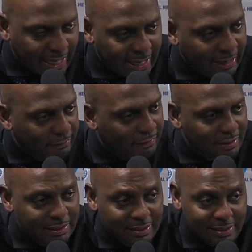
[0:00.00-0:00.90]
half,
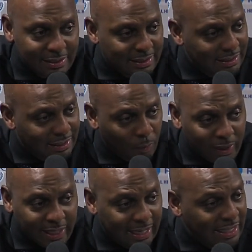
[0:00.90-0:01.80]

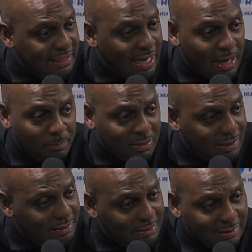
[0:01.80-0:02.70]
we didn't get any stops.